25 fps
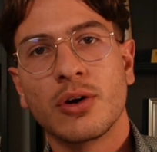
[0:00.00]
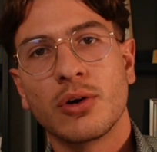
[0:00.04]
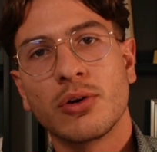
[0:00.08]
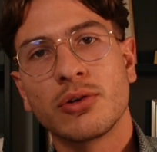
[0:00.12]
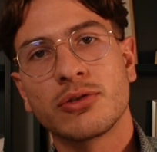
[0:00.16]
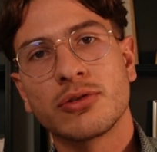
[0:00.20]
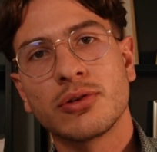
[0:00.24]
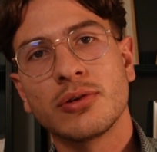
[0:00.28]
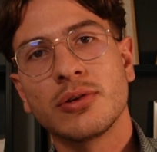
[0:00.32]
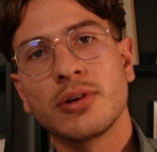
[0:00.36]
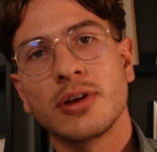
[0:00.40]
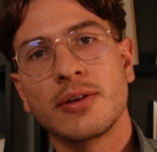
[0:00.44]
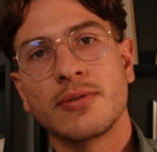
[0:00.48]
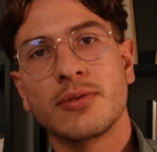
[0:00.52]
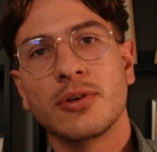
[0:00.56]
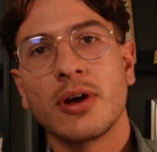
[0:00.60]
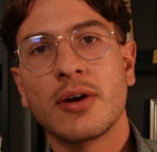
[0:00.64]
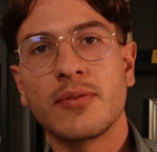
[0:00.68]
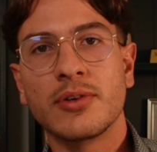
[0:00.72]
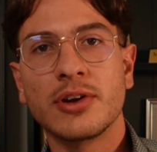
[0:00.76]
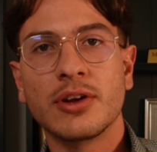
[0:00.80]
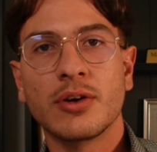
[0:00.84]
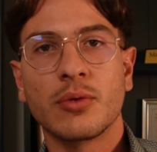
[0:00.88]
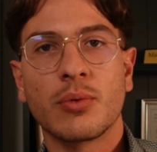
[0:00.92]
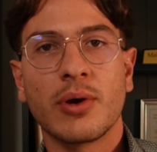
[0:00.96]
Also, if you
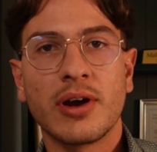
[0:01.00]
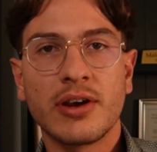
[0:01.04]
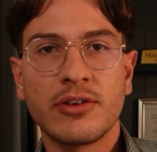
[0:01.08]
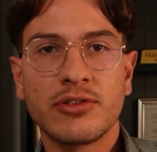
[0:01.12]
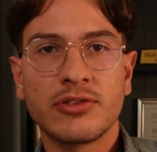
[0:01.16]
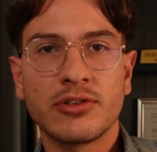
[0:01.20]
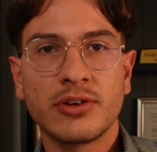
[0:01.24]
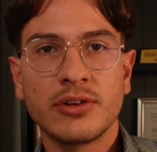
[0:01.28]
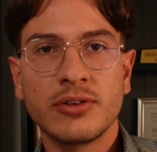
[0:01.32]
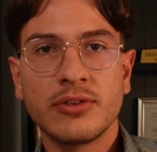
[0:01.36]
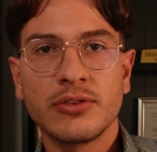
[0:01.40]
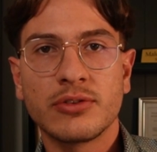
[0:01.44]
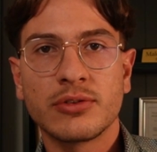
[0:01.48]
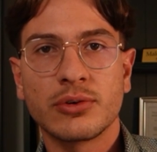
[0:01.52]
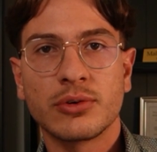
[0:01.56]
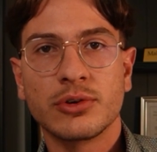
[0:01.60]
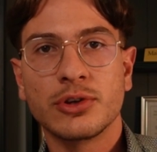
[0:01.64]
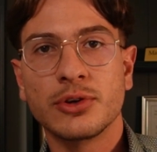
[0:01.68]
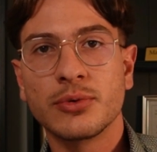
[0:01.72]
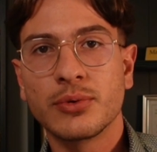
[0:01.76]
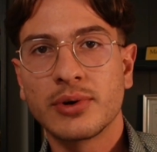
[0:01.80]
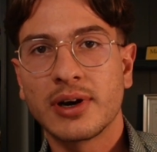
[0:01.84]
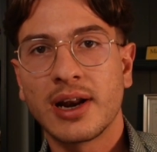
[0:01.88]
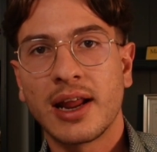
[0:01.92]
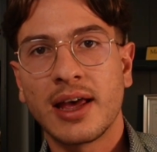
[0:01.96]
have any questions or
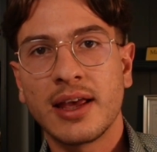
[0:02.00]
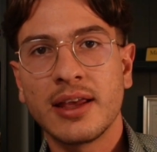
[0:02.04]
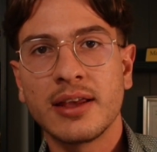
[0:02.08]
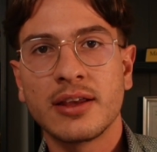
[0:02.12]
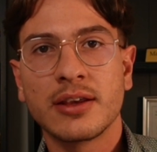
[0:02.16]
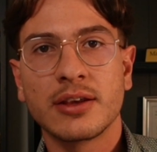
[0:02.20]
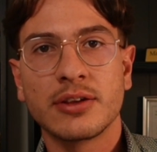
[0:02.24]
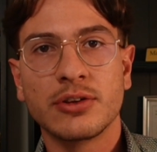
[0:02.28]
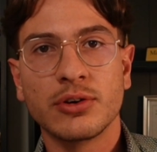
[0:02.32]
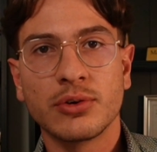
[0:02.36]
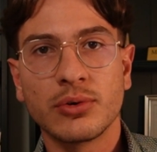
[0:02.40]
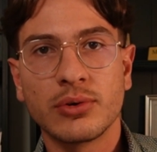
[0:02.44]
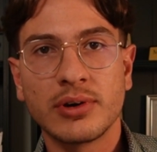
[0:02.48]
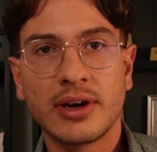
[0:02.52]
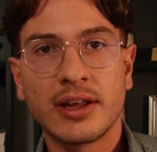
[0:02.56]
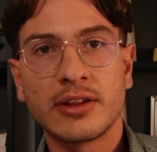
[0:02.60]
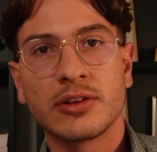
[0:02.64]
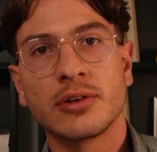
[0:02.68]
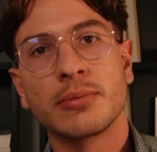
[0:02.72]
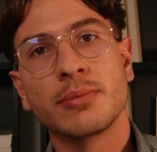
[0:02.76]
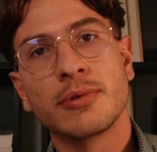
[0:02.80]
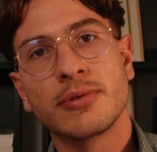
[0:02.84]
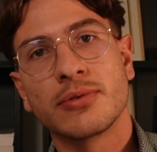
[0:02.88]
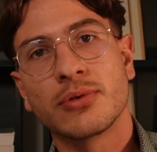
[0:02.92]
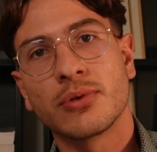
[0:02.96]
you would like your
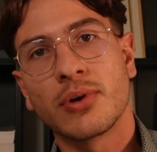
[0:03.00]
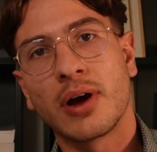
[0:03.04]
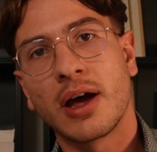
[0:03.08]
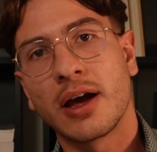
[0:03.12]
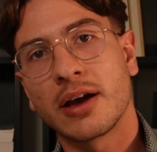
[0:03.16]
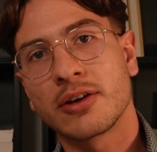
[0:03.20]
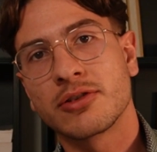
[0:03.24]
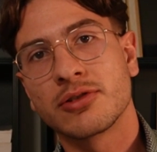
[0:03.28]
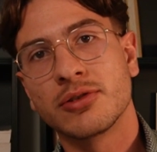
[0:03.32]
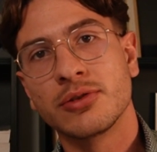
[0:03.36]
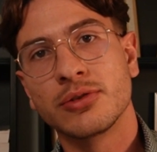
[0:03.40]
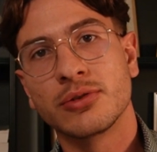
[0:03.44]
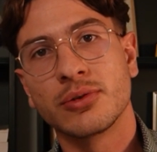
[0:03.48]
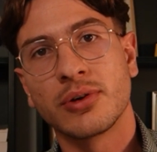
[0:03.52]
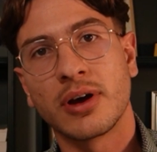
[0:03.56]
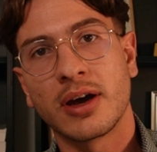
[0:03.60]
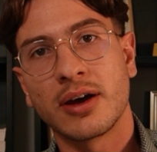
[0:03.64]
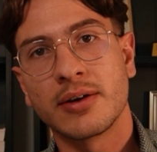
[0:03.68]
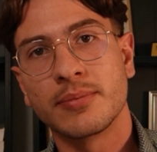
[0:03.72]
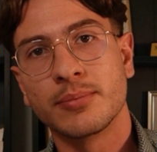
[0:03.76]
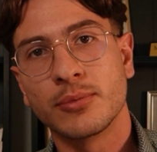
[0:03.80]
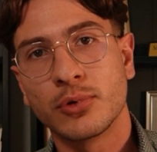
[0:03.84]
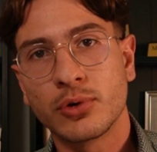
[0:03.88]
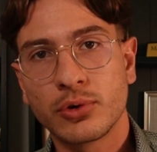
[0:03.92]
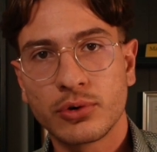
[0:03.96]
letter before action to
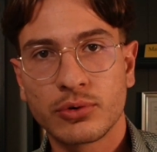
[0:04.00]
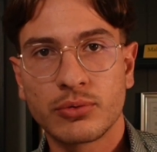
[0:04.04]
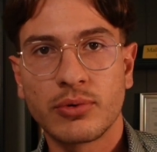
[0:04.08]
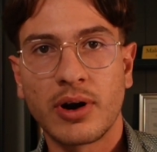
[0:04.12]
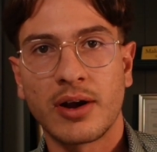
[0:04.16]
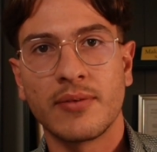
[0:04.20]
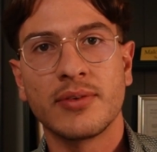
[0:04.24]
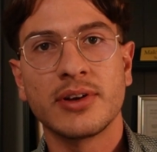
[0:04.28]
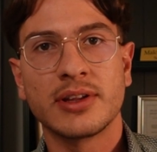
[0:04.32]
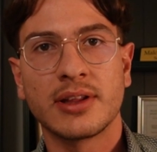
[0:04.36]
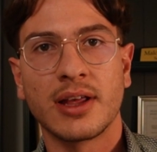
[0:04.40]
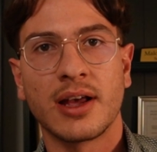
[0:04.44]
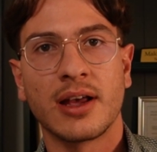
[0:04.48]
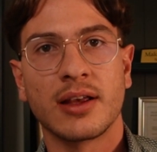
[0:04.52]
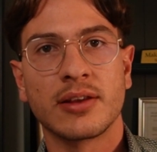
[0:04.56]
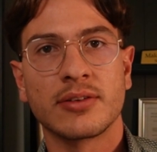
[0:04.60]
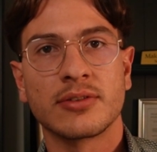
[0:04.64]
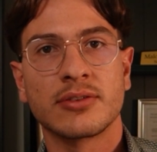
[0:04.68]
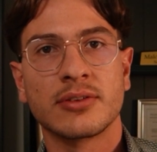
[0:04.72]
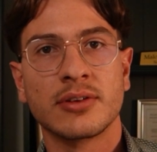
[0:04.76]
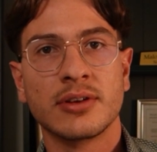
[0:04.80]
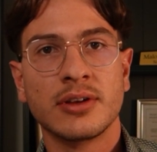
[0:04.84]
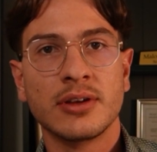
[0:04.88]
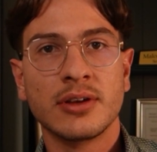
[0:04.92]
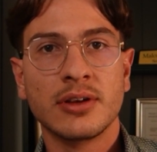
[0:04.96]
have more
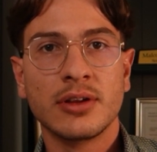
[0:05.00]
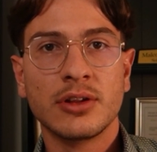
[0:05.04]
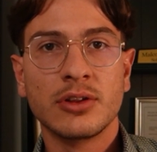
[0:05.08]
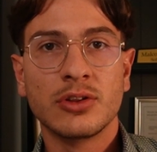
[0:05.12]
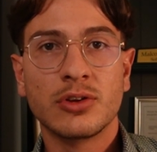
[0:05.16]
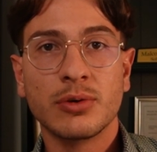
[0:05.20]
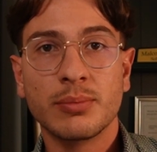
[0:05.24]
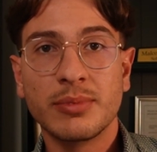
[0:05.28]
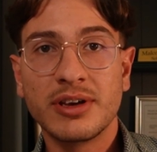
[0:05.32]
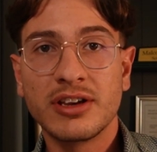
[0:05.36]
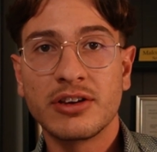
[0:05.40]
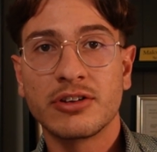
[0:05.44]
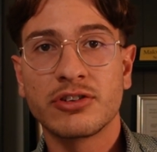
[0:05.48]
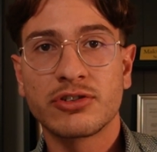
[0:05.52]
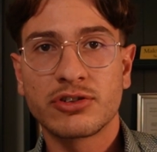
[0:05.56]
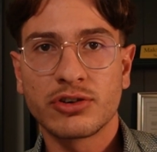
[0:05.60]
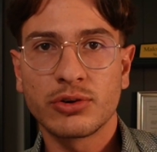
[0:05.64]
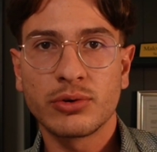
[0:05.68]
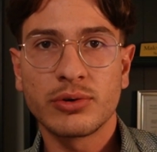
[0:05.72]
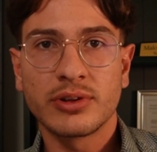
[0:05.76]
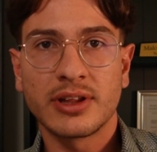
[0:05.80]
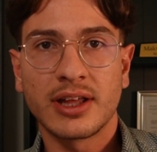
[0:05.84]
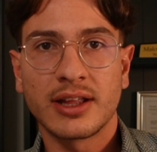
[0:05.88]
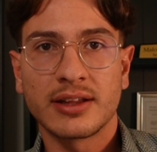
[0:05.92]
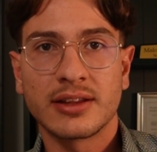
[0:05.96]
gravitas to make
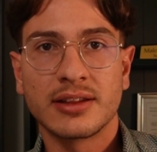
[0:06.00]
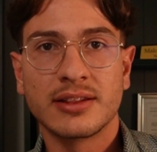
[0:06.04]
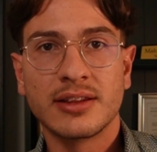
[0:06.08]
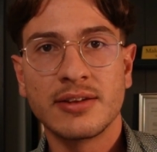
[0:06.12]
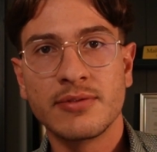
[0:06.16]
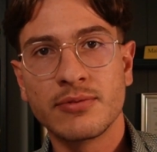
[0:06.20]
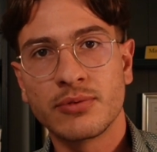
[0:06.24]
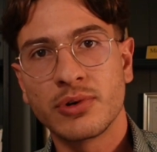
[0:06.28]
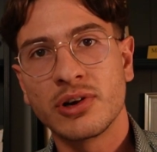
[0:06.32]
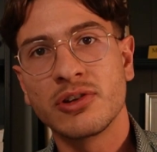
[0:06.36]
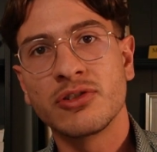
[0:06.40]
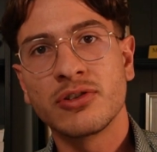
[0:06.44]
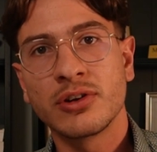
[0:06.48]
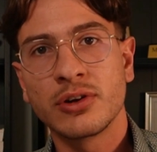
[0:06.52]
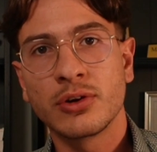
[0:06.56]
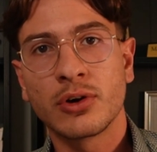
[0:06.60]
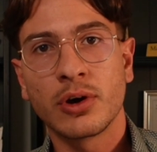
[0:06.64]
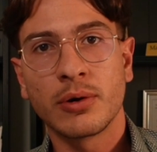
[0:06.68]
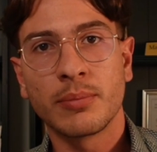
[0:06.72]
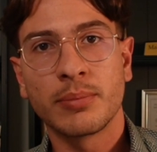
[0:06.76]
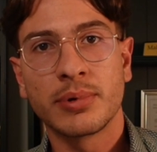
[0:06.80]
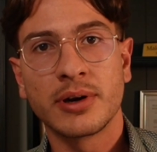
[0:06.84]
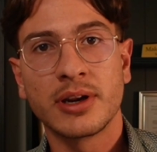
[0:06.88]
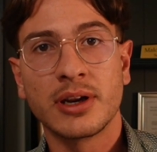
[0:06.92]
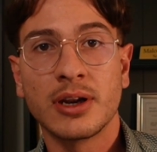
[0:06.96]
sure that the infringing
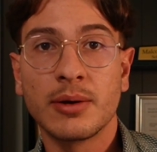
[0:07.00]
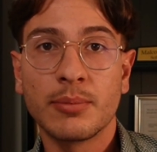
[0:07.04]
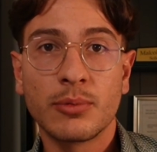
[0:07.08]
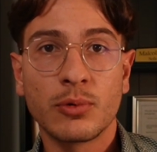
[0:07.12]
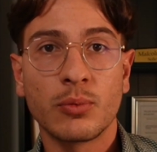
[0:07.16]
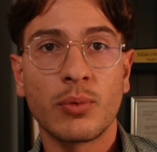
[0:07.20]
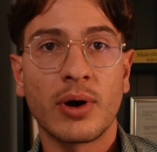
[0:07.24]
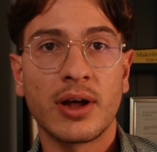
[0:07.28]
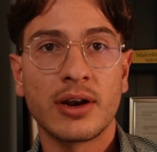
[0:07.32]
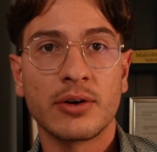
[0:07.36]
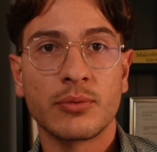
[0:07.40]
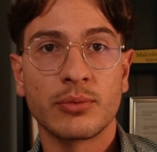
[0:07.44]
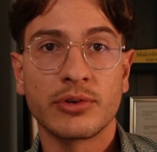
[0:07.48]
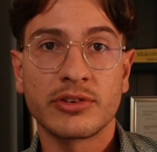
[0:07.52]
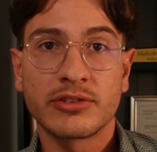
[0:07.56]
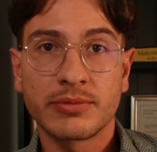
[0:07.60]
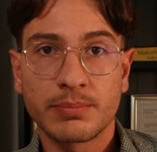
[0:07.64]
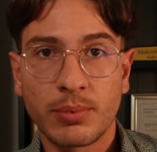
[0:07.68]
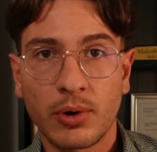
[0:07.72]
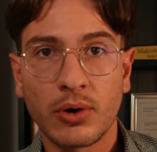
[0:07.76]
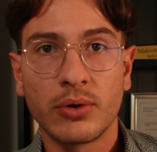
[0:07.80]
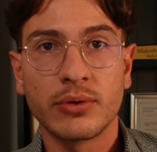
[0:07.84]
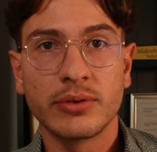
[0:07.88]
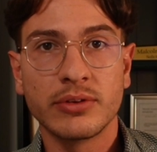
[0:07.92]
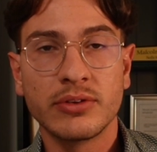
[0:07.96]
company, number 1,
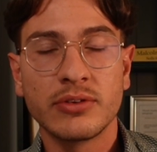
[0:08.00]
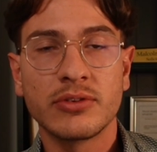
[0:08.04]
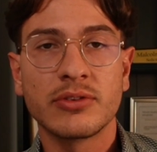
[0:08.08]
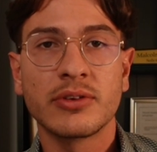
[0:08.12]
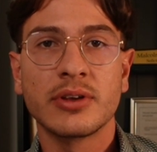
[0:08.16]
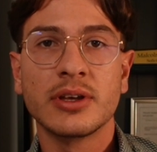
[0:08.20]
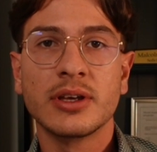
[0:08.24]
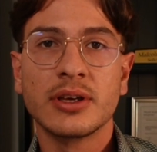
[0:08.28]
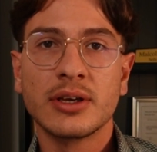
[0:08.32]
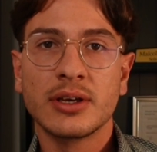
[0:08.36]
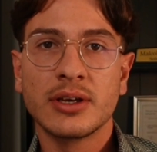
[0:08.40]
responds